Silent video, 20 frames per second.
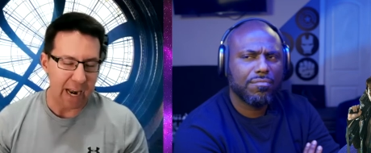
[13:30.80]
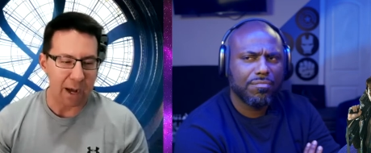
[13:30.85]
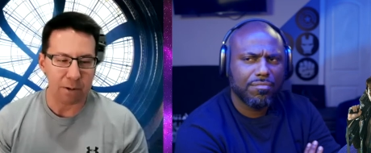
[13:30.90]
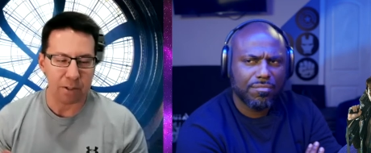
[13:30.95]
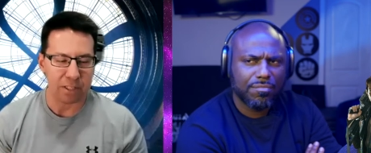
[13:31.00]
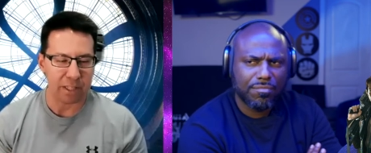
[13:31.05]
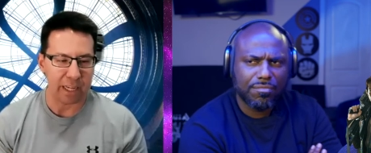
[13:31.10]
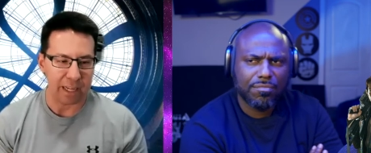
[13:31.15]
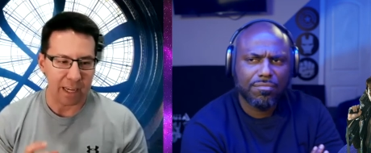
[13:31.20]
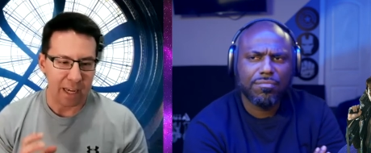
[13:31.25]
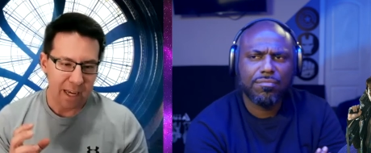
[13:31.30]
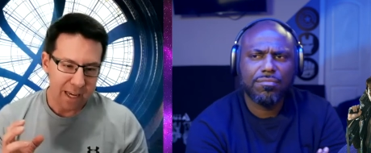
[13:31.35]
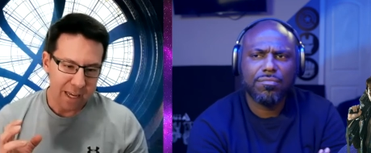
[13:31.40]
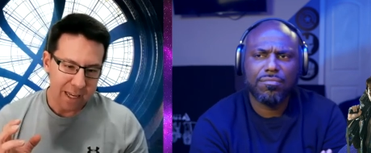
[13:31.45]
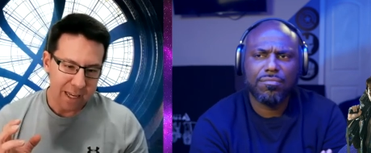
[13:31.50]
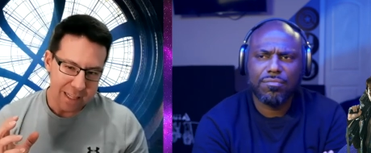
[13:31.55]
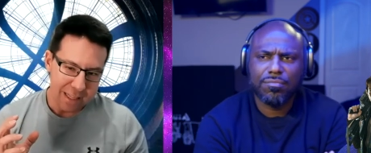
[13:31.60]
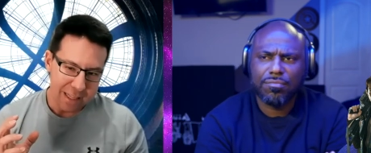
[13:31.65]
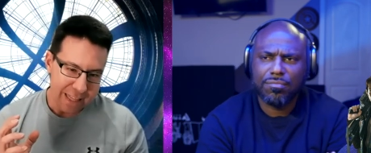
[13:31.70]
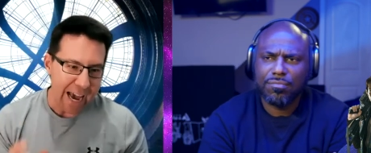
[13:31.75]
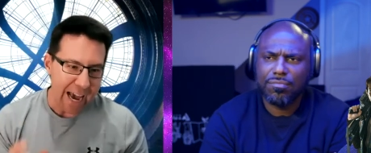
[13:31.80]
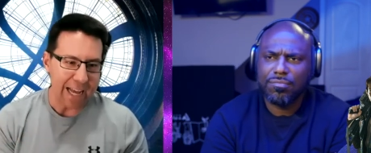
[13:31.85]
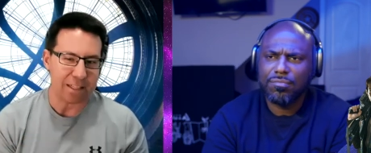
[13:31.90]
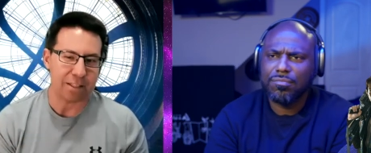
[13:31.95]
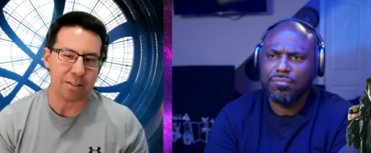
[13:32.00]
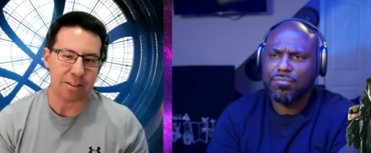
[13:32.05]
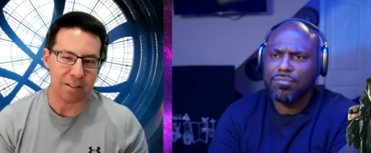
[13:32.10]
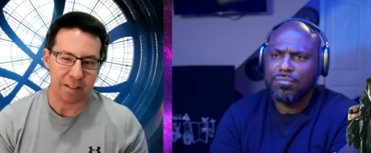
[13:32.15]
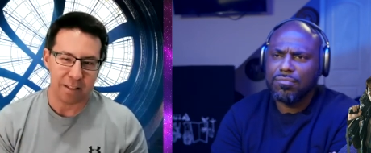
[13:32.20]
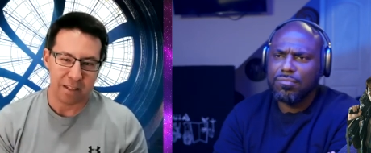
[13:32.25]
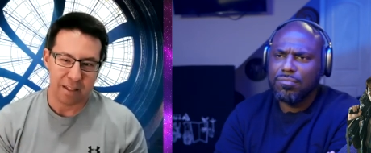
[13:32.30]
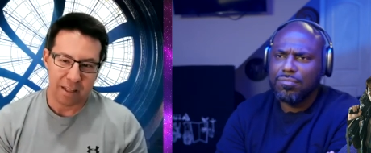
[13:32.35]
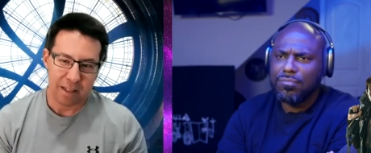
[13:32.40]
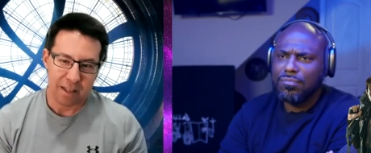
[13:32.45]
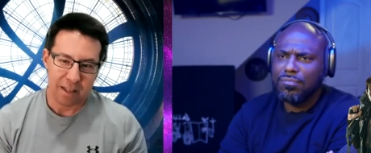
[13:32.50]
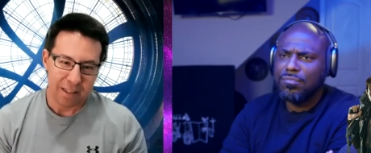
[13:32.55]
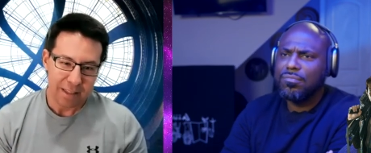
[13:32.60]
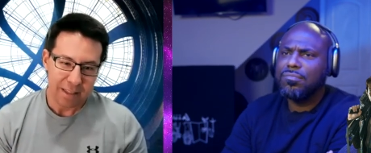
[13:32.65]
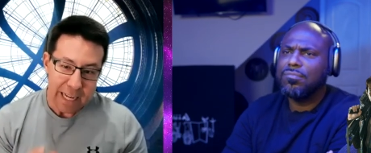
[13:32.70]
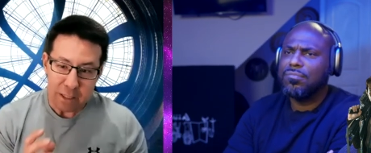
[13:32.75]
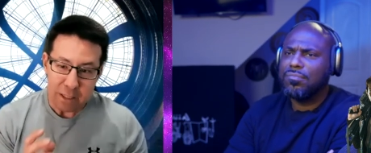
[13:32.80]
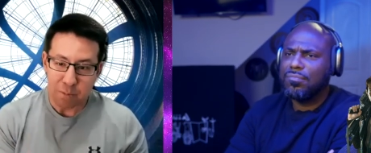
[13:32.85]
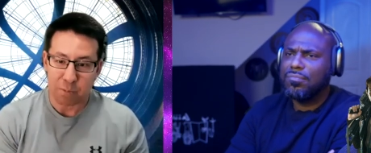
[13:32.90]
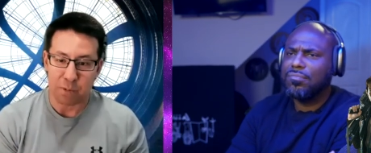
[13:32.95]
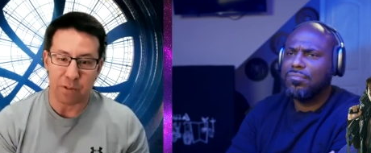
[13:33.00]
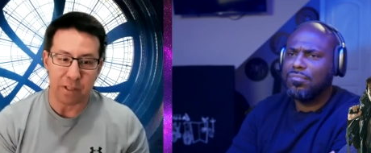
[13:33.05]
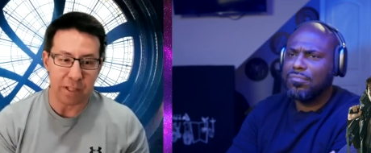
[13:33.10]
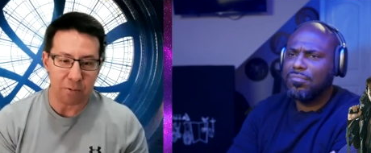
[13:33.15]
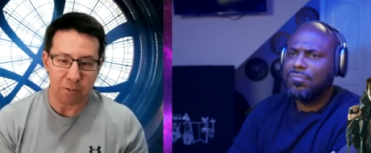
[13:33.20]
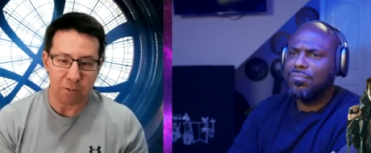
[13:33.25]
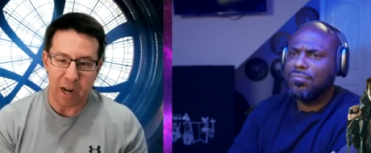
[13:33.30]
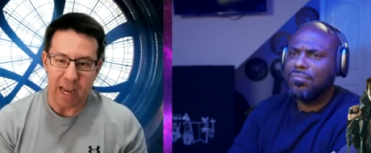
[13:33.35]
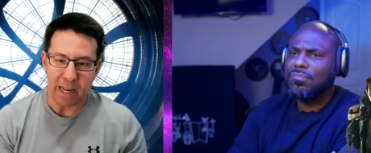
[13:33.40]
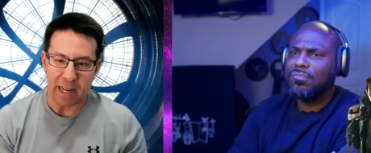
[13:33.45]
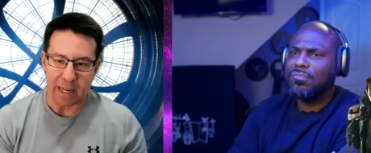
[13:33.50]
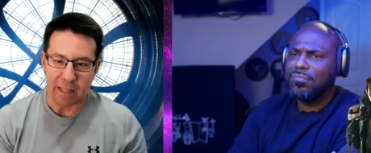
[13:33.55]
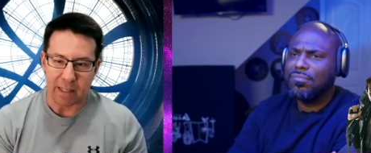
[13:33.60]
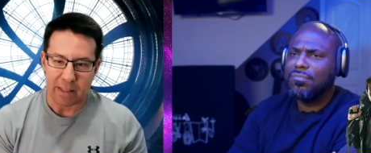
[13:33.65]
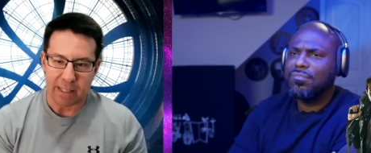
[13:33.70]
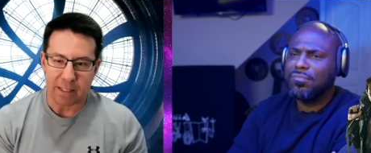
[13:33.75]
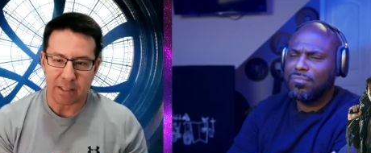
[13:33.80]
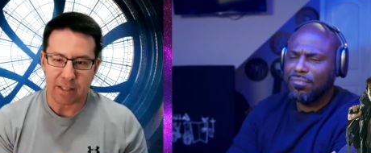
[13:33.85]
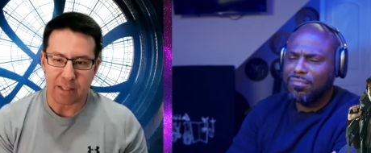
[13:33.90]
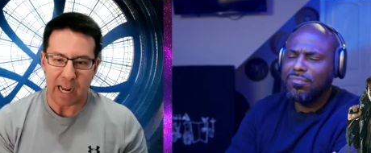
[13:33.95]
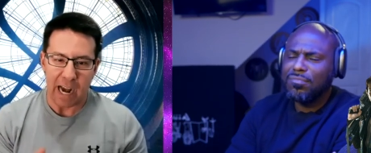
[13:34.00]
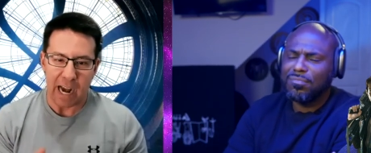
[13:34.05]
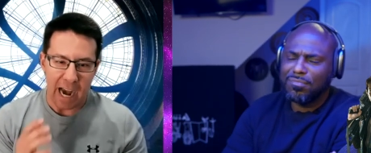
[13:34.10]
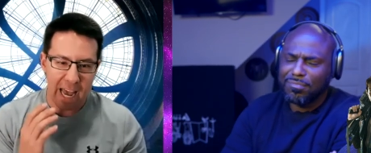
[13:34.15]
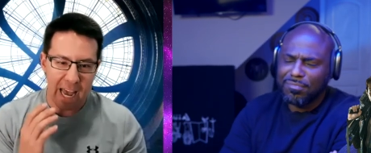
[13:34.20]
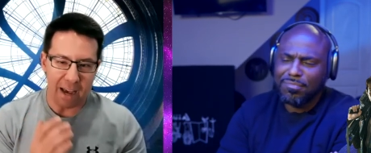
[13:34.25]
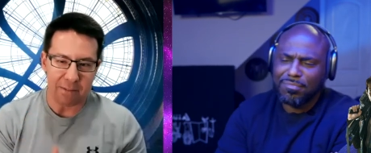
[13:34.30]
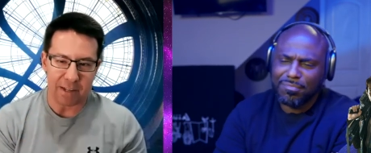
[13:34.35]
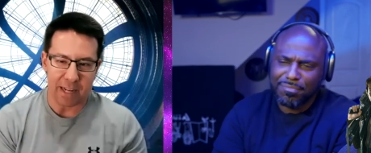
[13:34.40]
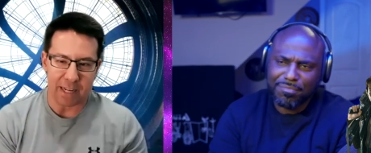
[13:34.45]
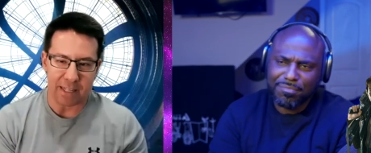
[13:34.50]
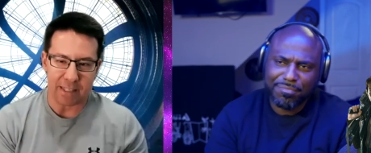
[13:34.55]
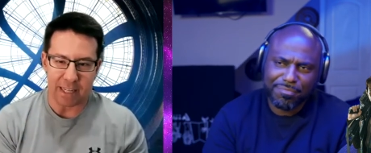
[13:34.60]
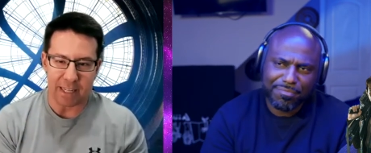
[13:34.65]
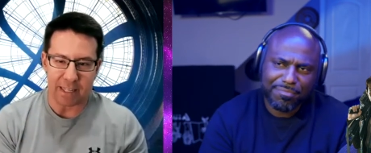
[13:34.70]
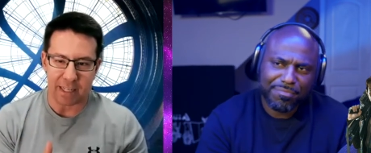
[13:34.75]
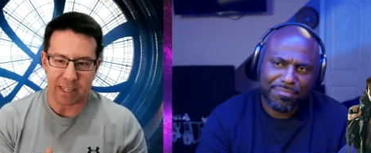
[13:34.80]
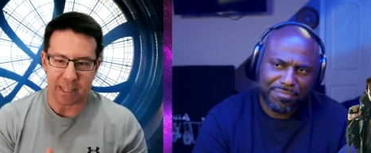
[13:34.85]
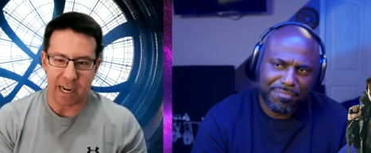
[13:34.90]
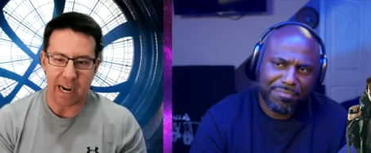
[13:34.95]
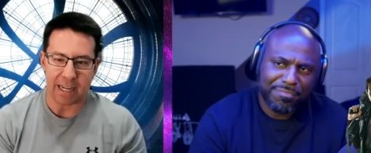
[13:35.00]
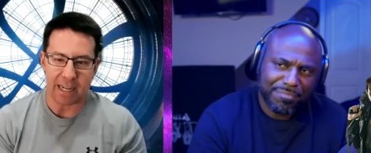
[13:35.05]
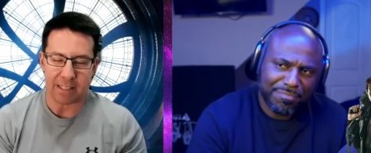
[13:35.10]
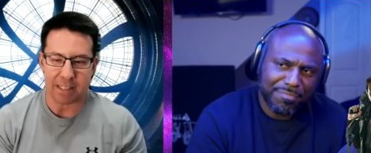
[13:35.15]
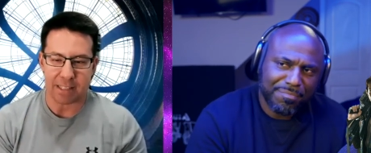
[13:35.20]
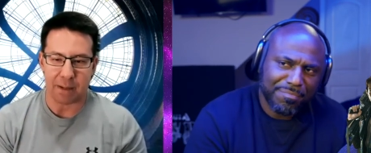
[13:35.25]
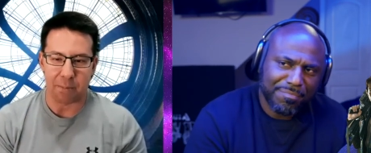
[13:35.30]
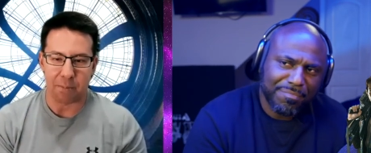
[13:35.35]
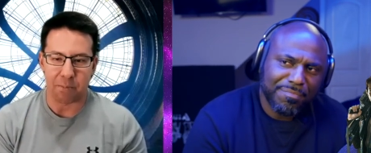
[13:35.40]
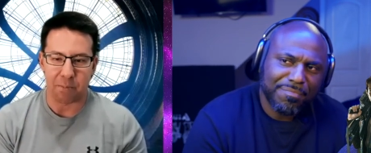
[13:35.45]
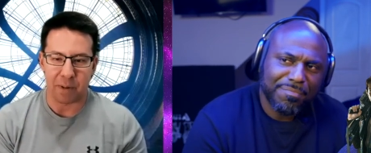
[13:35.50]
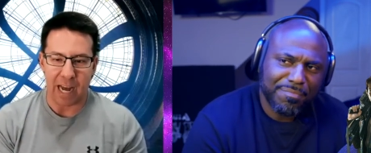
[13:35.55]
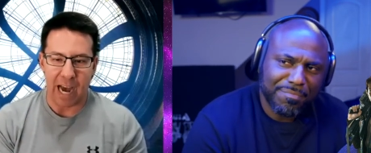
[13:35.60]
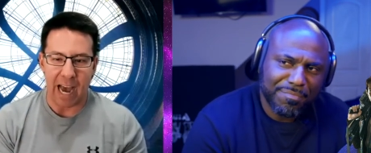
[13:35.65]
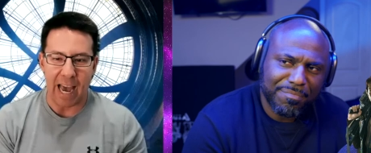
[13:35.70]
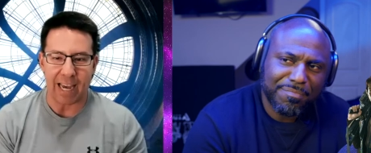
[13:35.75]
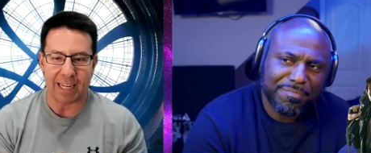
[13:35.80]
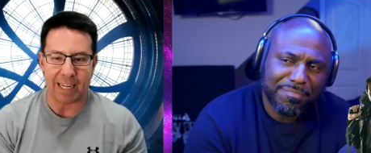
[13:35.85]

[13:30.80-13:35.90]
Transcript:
Speaker 1: and I was like, that's that's brilliant writing. That's like I have an idea and a concept, but I